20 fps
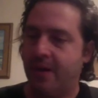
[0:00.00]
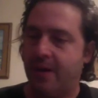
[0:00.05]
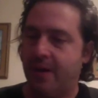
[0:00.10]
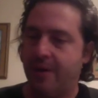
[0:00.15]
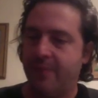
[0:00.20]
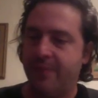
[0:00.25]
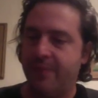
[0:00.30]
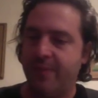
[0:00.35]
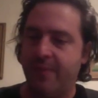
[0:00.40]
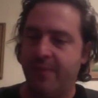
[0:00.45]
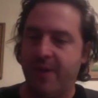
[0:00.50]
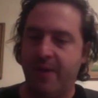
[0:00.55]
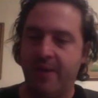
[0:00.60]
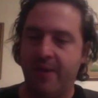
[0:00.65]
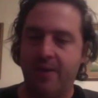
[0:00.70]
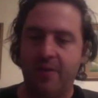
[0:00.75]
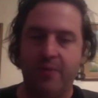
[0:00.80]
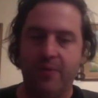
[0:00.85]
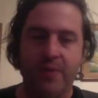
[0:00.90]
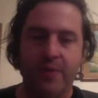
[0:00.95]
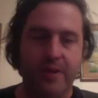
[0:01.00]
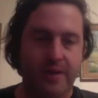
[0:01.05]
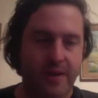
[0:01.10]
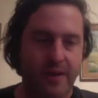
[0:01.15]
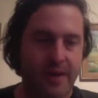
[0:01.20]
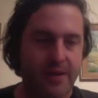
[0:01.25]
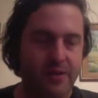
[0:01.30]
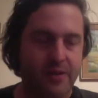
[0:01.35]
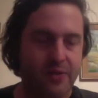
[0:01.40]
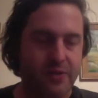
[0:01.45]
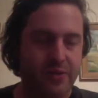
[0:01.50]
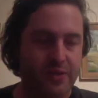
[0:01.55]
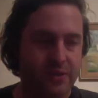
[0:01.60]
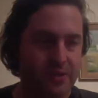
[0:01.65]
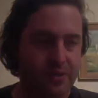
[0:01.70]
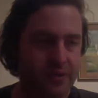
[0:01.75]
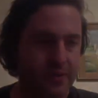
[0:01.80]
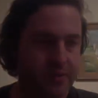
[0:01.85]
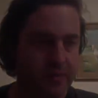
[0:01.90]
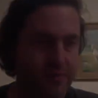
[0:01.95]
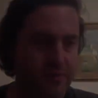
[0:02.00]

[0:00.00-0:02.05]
depending on what interests you.